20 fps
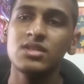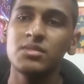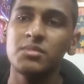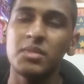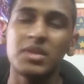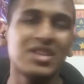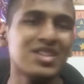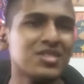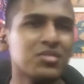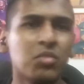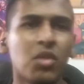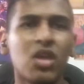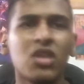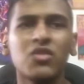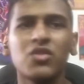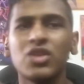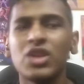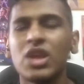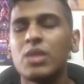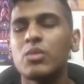But it's
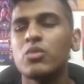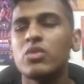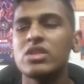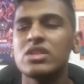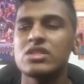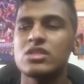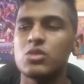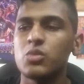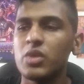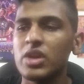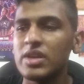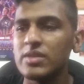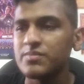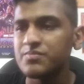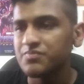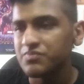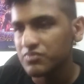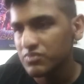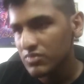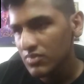Marvel. I'm willing to wait.
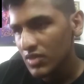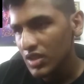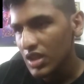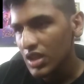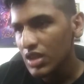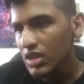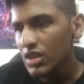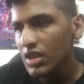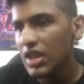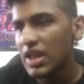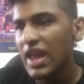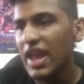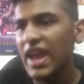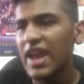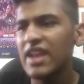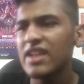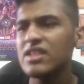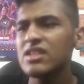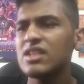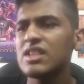
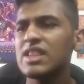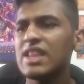And